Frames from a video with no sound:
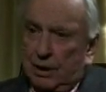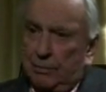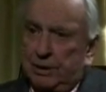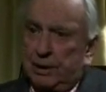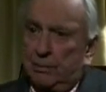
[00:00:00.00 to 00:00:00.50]

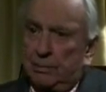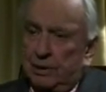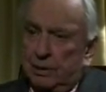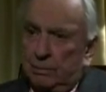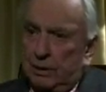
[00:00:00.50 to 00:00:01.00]
some
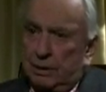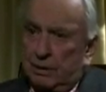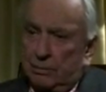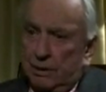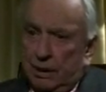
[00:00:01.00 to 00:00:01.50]
attempt at the
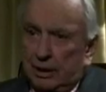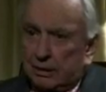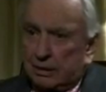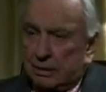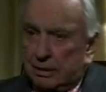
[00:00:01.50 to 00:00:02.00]
midterm
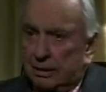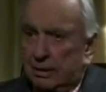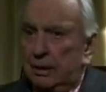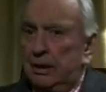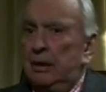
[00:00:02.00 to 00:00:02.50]
election.